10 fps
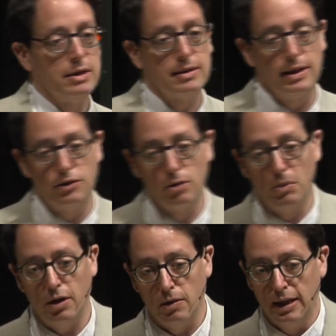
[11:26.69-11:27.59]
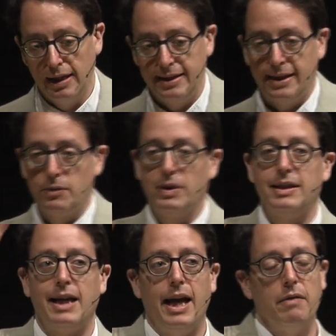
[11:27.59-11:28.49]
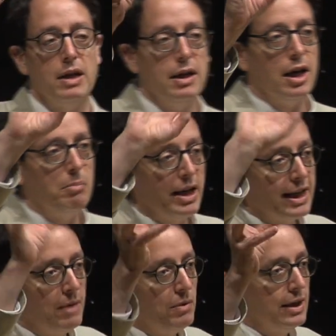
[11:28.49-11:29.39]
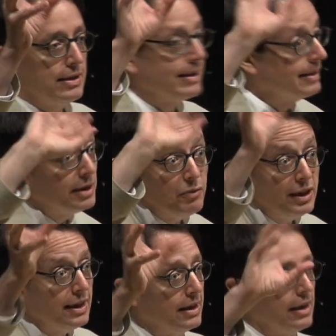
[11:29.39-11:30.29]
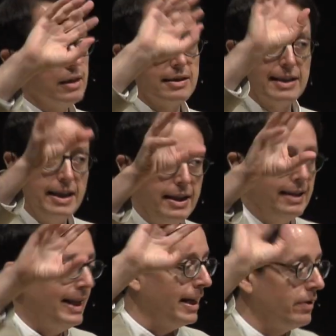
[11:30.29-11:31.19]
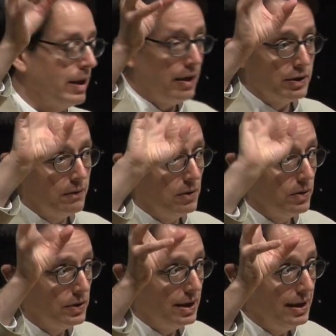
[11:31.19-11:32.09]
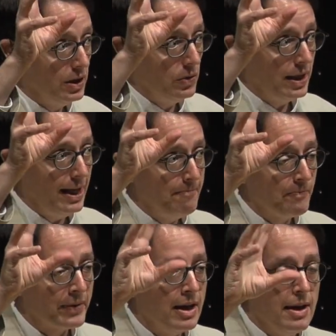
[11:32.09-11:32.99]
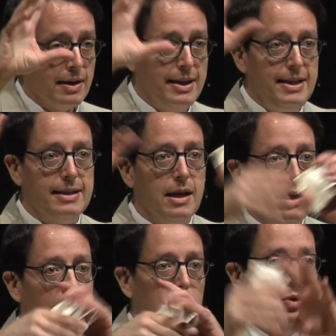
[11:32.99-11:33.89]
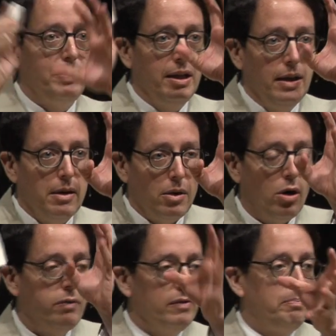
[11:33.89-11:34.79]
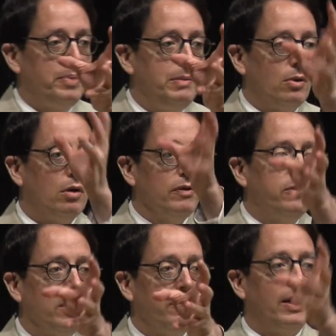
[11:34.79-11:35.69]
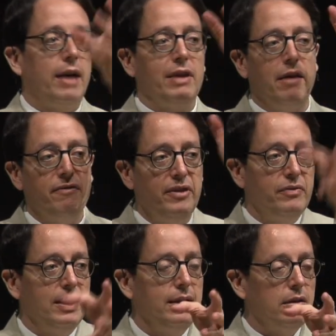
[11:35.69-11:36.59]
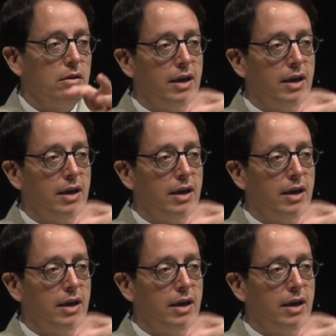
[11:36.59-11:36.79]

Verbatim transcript: legislature model. He says, let's have a bicameral legislature. It's different than the Senate in Canada, the House of Lords in the UK. These are, would be over people over 45 that have 15-year